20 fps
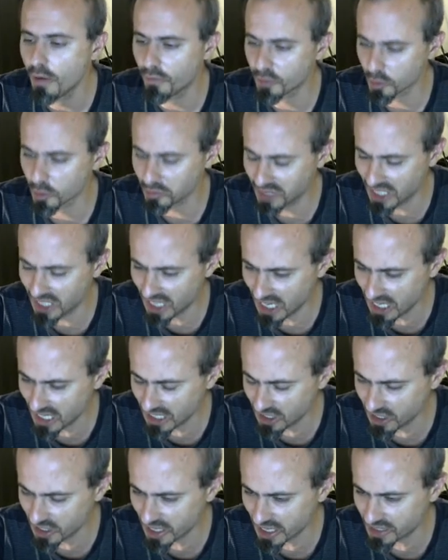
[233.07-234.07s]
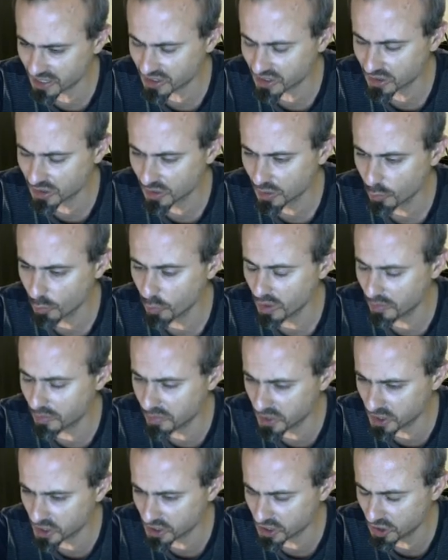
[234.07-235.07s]
From the ignorance we
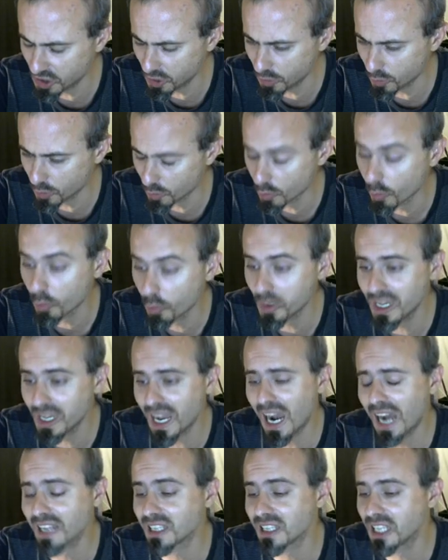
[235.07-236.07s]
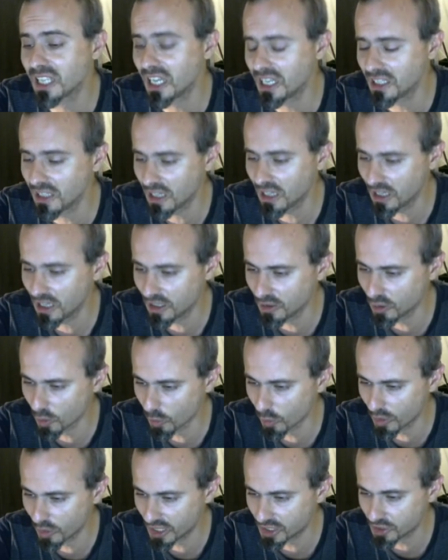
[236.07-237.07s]
pursue, we attain
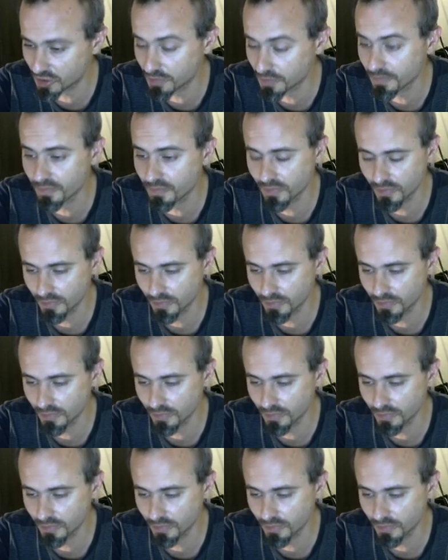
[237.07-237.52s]
knowledge.